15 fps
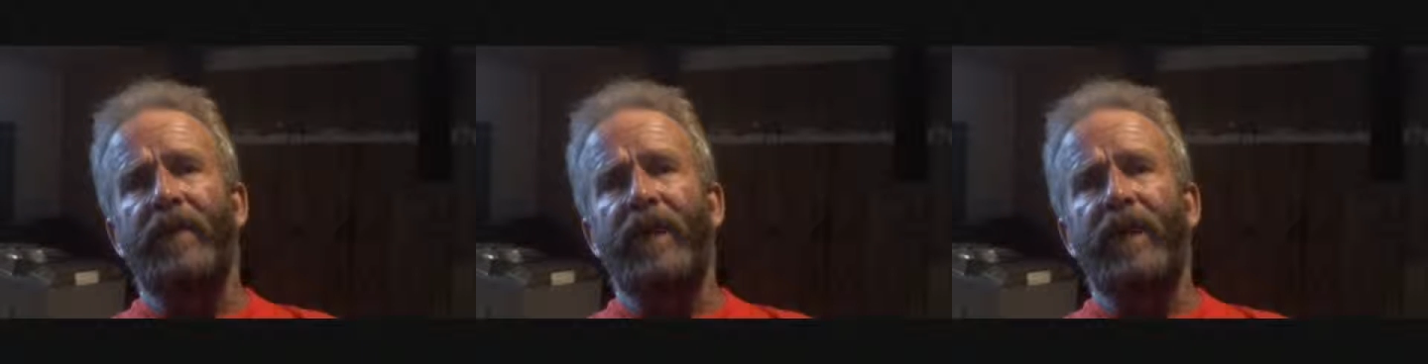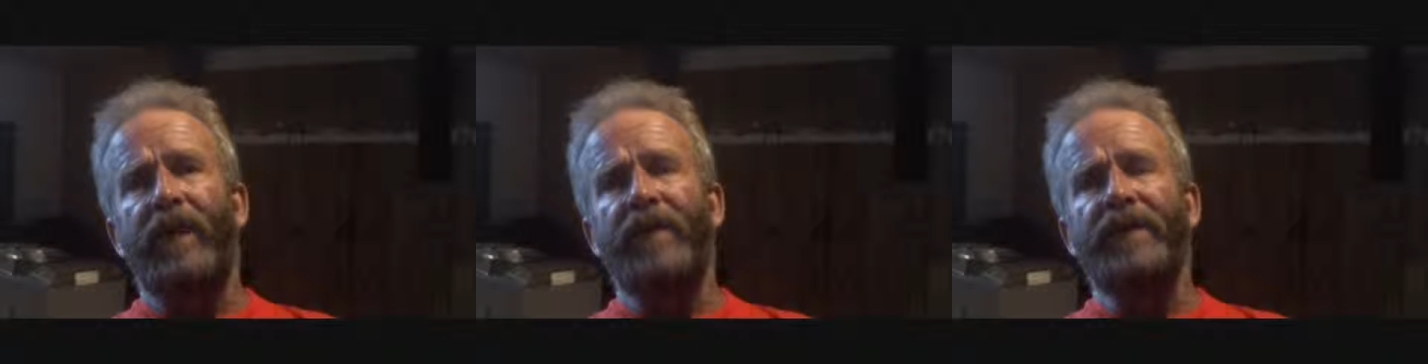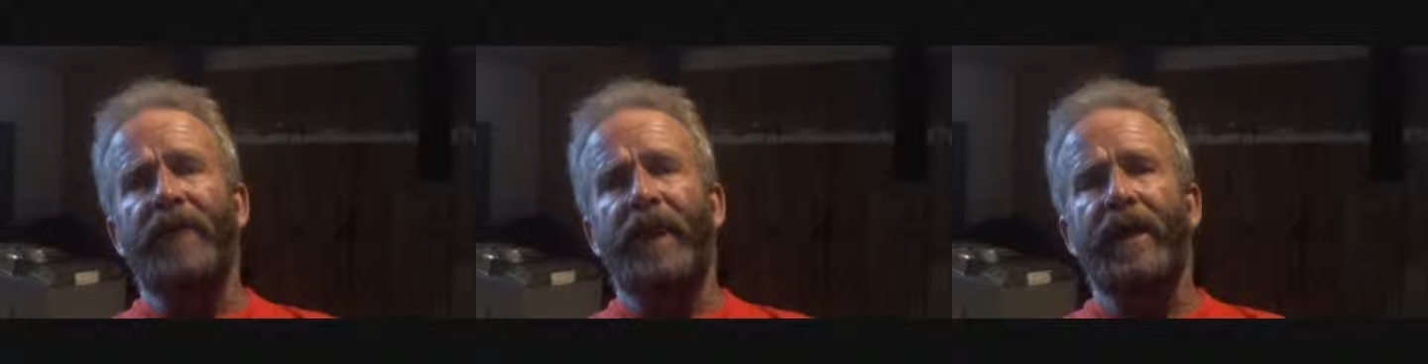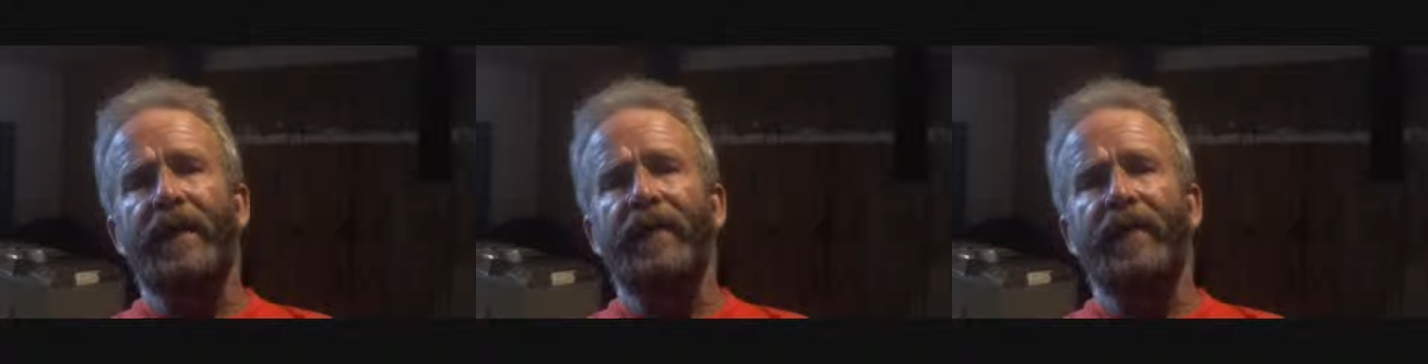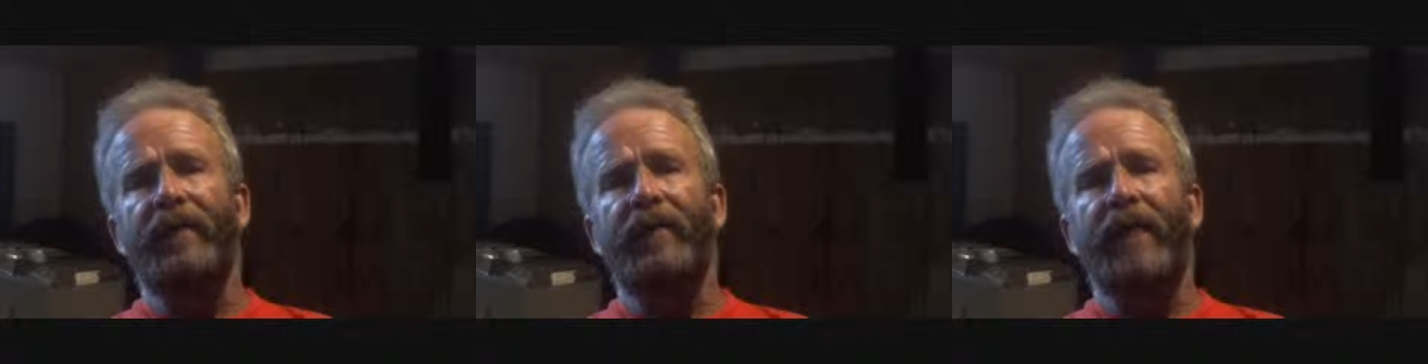NSA
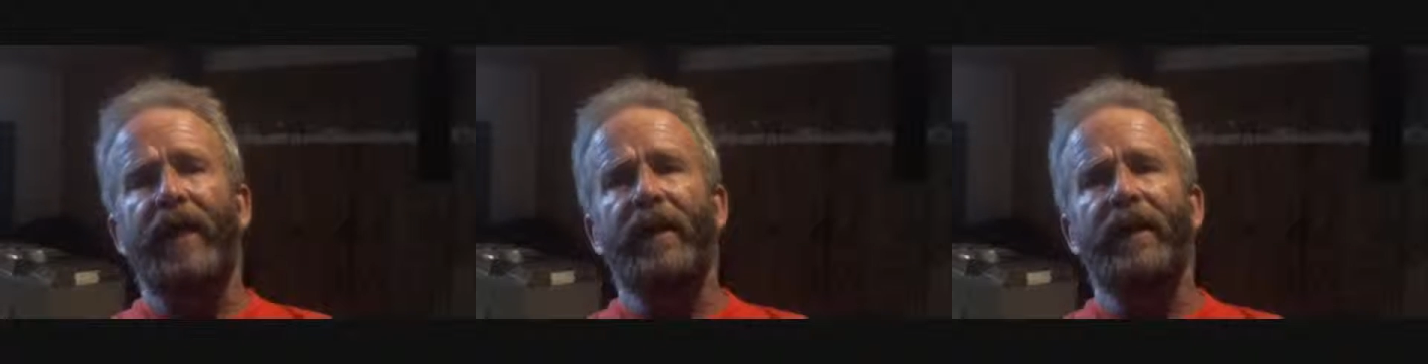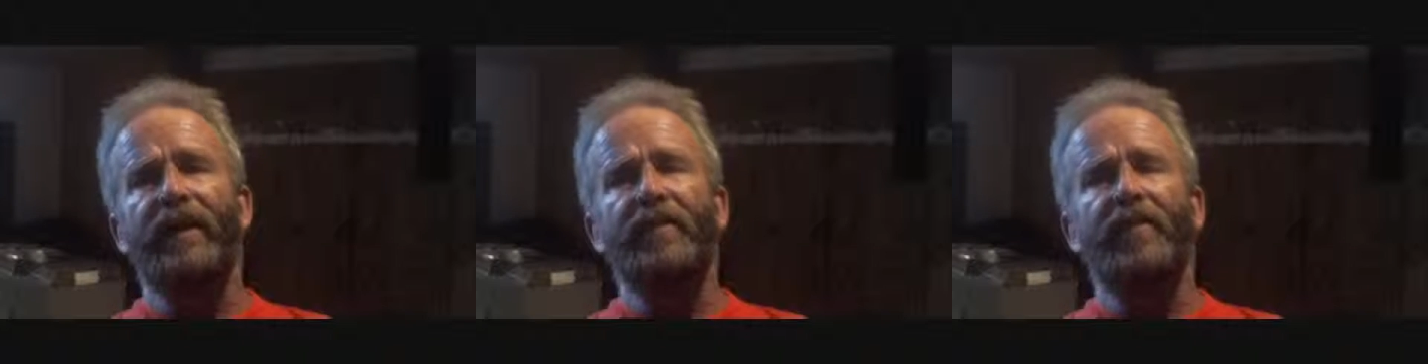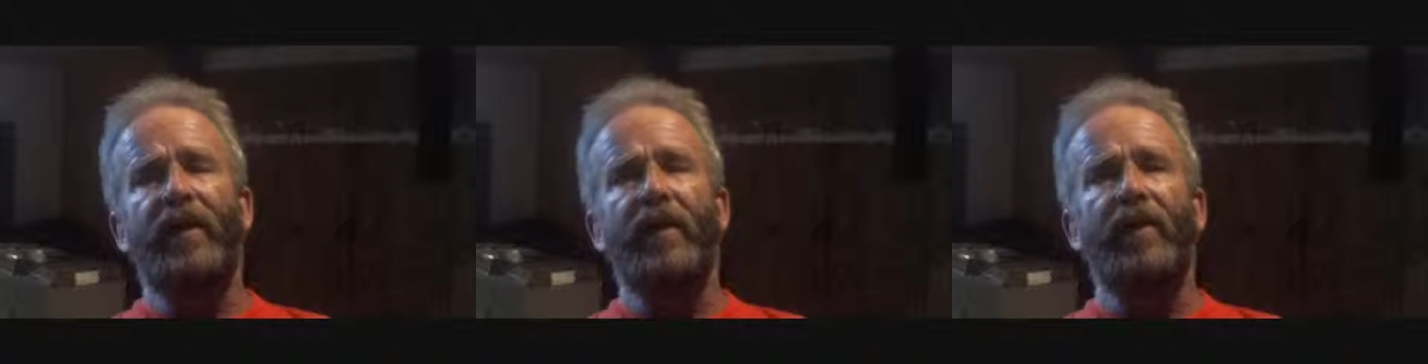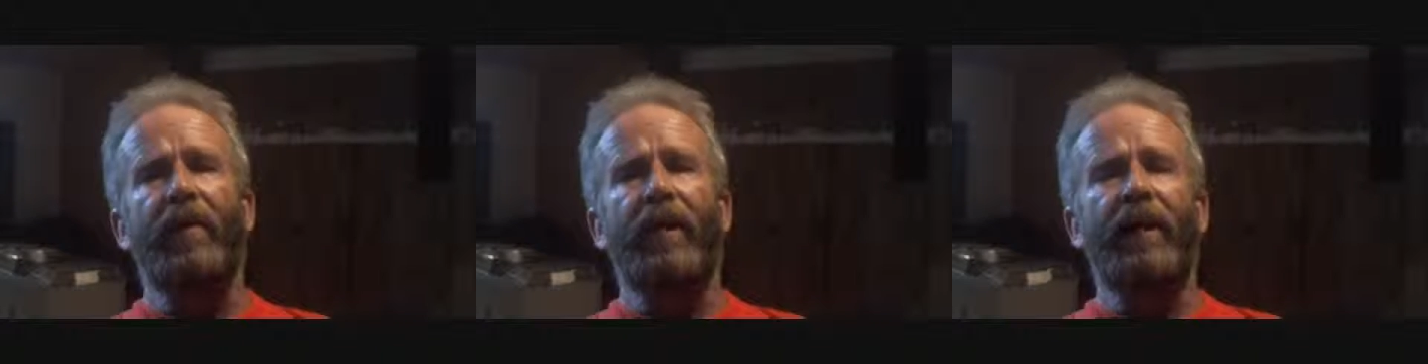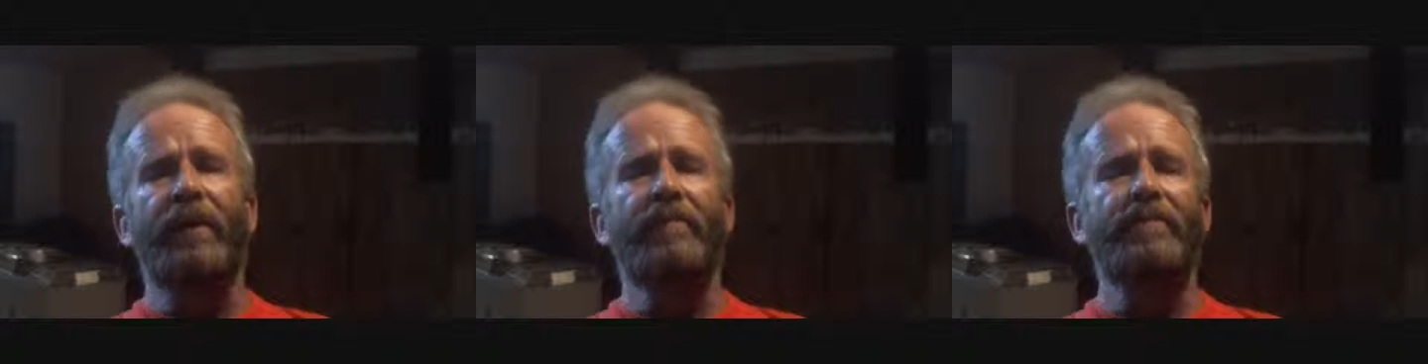surveillance
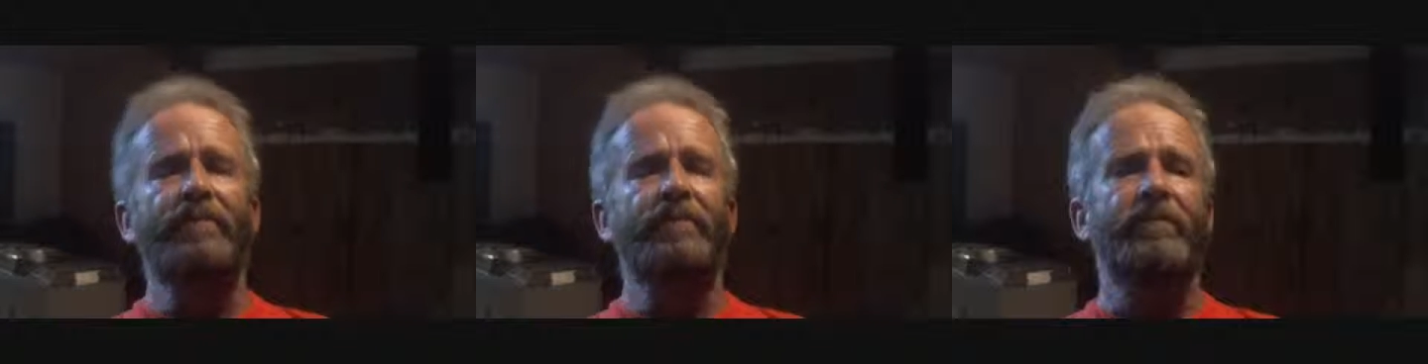program